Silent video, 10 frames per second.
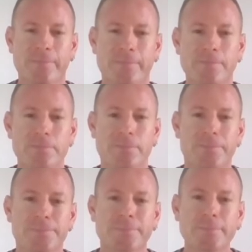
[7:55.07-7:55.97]

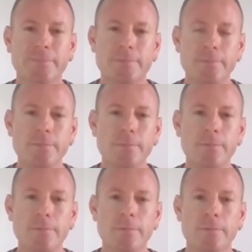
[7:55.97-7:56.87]

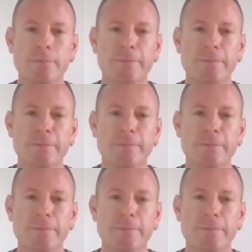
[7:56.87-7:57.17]
No words are spoken by the person on screen.